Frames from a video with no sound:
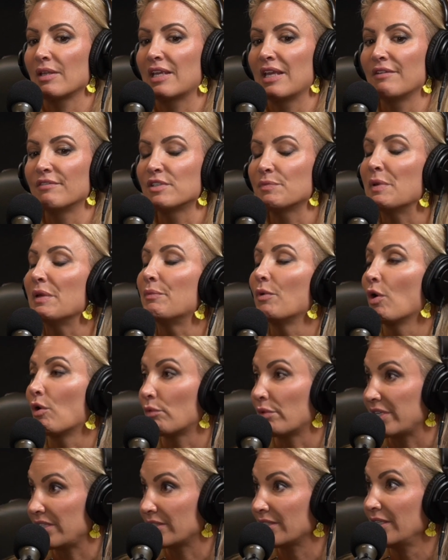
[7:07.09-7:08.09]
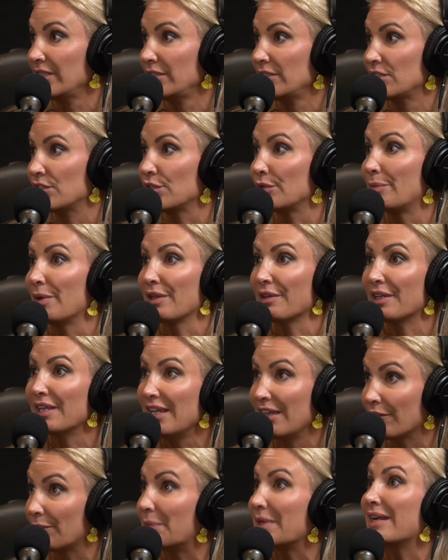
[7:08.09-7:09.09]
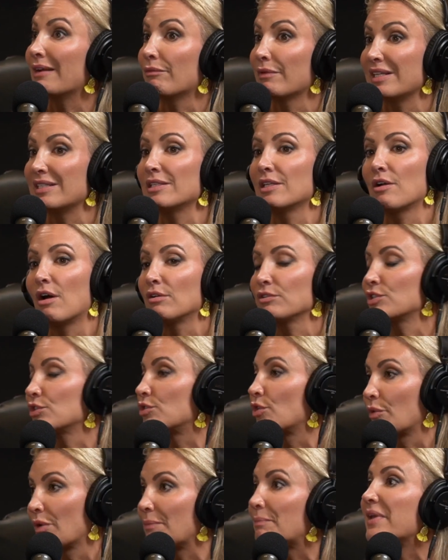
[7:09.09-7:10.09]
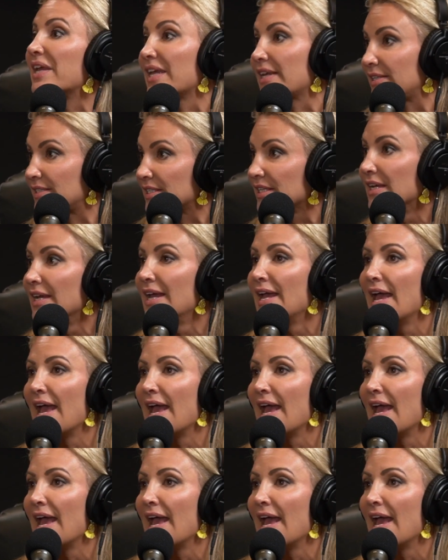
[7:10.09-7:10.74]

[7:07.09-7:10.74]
gives people a reason to believe, but a reason also to repeat.